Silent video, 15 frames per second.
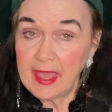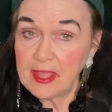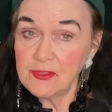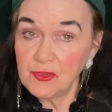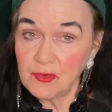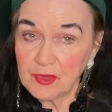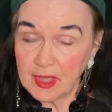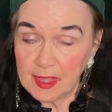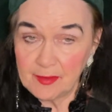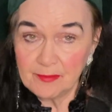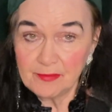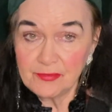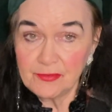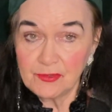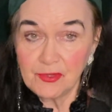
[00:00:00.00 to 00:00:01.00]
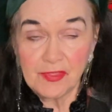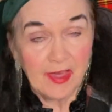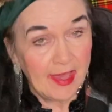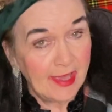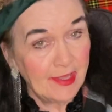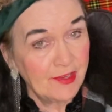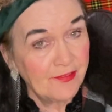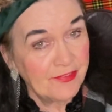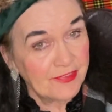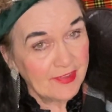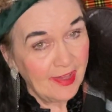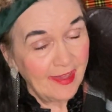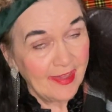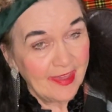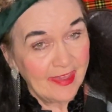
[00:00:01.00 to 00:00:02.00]
and you come to the Isle of
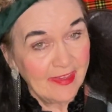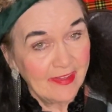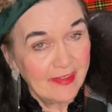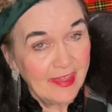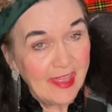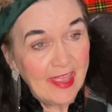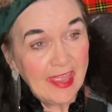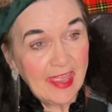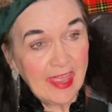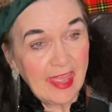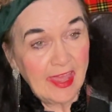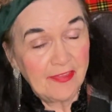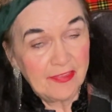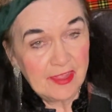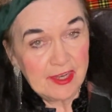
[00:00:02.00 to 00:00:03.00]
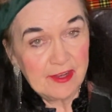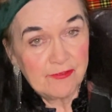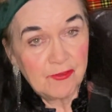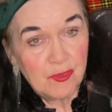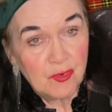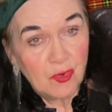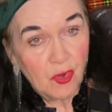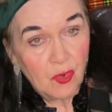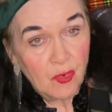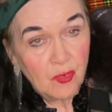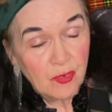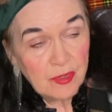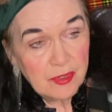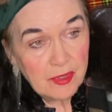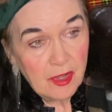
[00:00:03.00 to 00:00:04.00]
Skye. And then if you
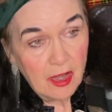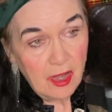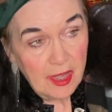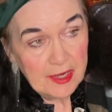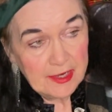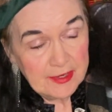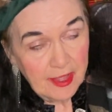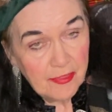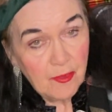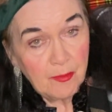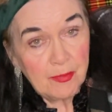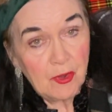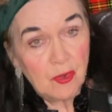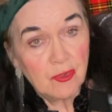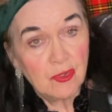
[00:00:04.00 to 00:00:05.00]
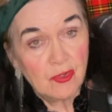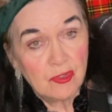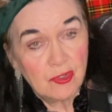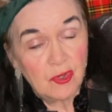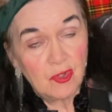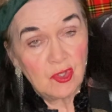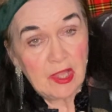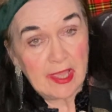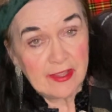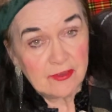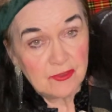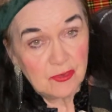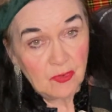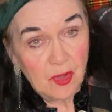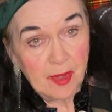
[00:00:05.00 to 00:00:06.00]
go on another boat, you'll go
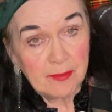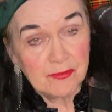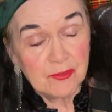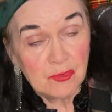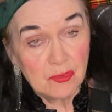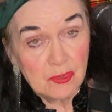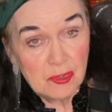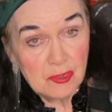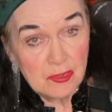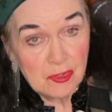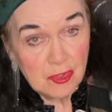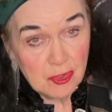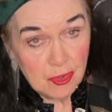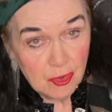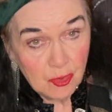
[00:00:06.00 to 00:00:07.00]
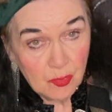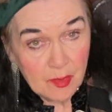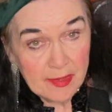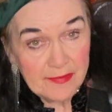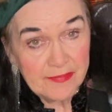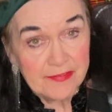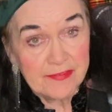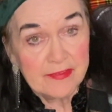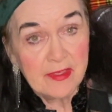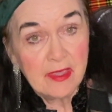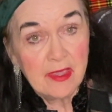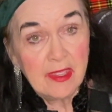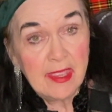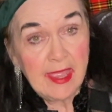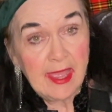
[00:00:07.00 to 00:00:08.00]
up to Uist,
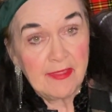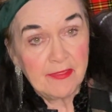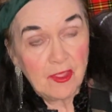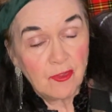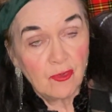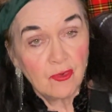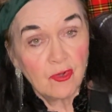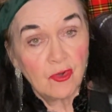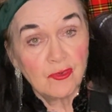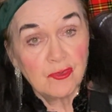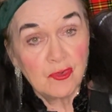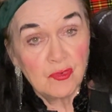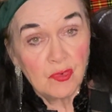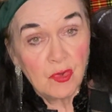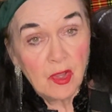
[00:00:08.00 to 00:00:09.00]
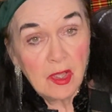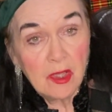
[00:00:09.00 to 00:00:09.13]
and then you'll go to